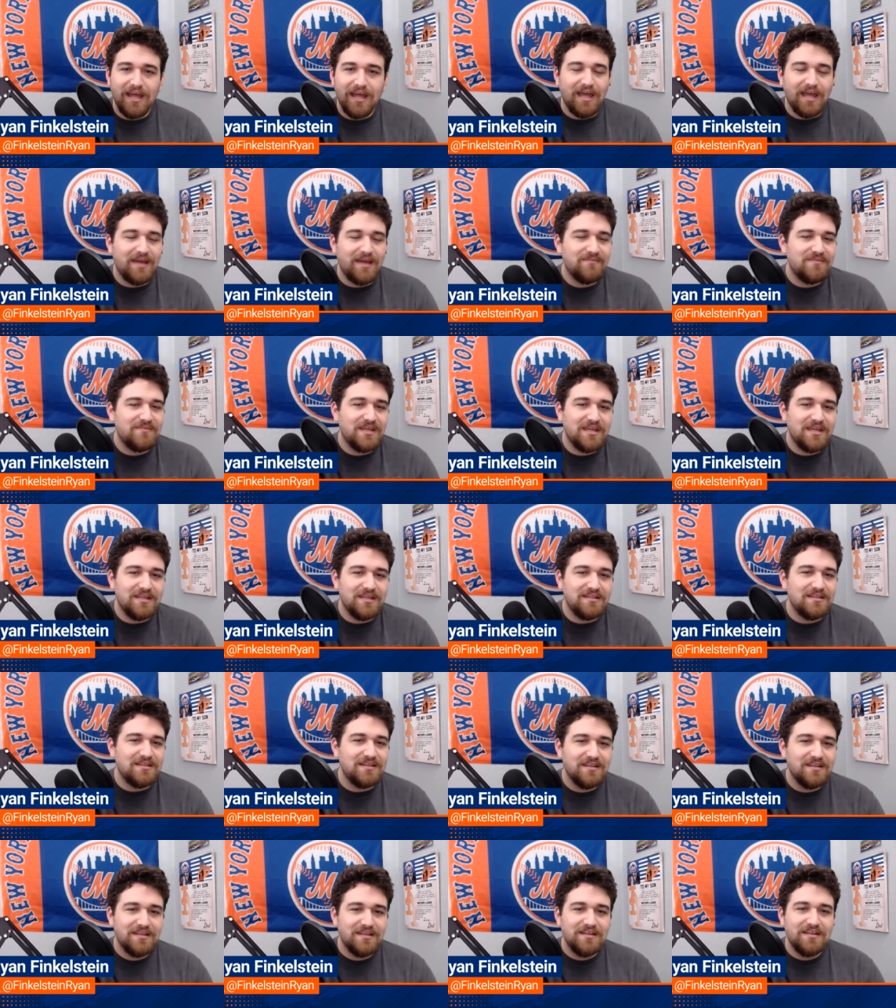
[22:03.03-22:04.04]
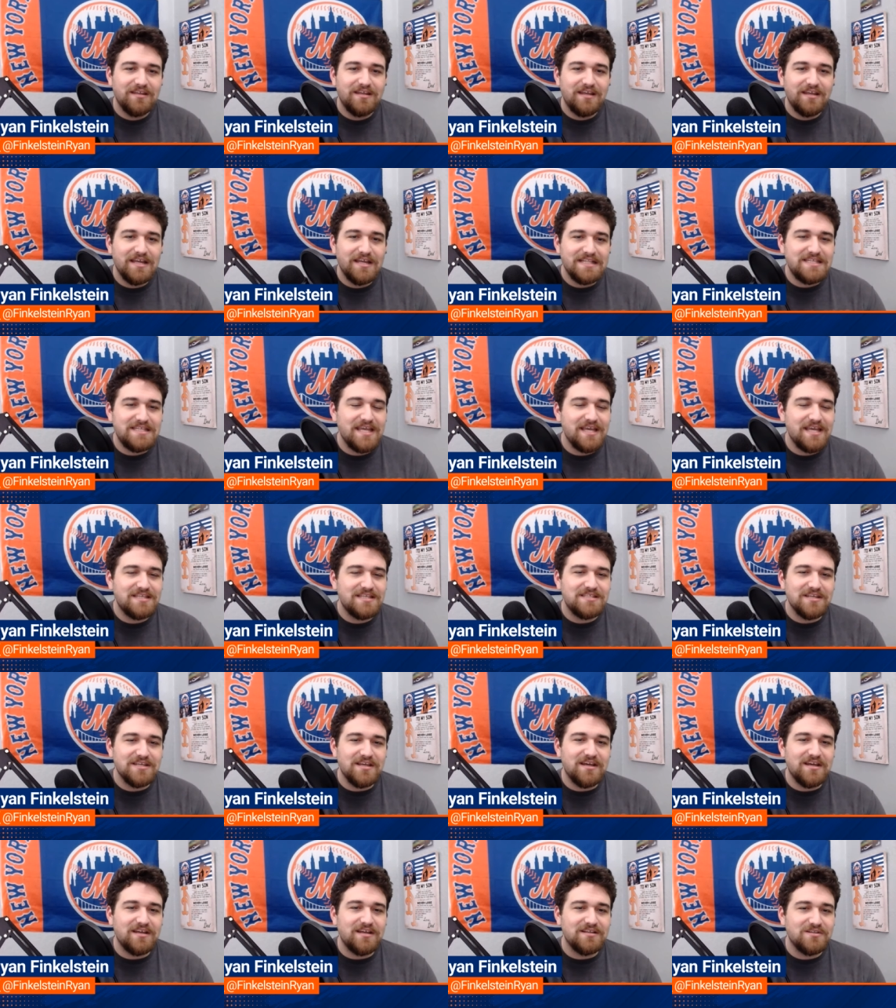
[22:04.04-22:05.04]
I mean, it takes
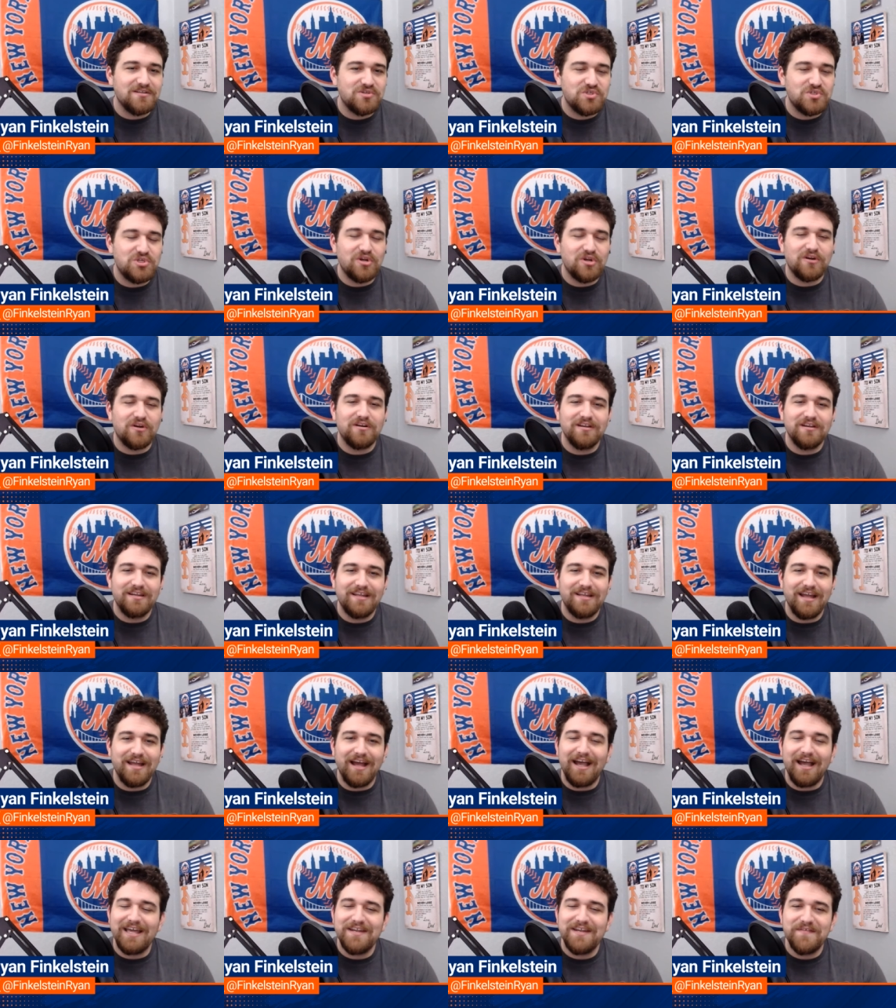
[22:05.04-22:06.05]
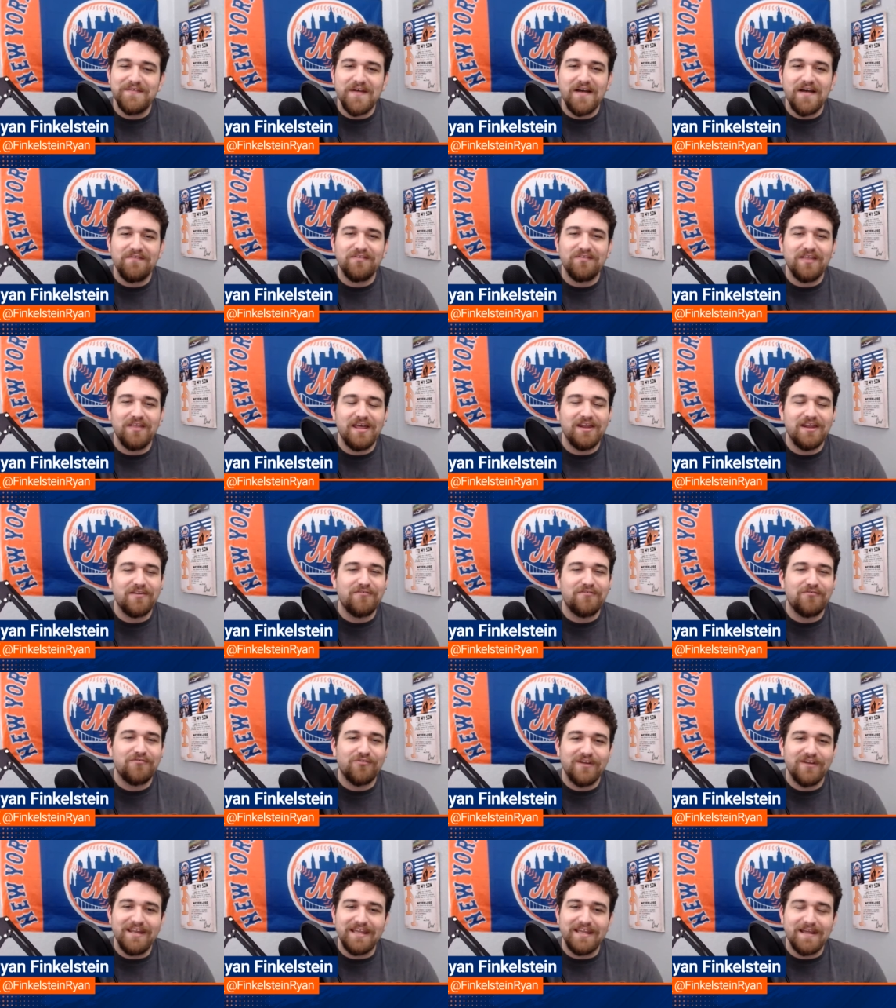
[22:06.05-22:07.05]
a certain kind of athletic
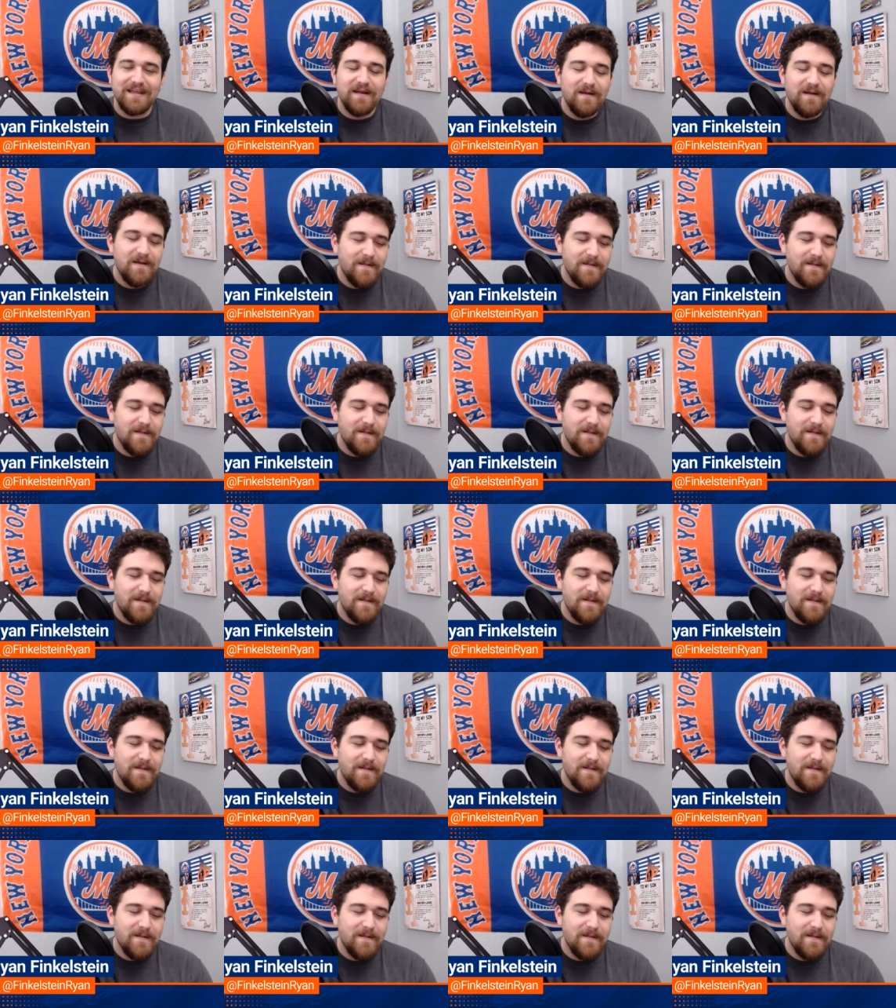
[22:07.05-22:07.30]
freak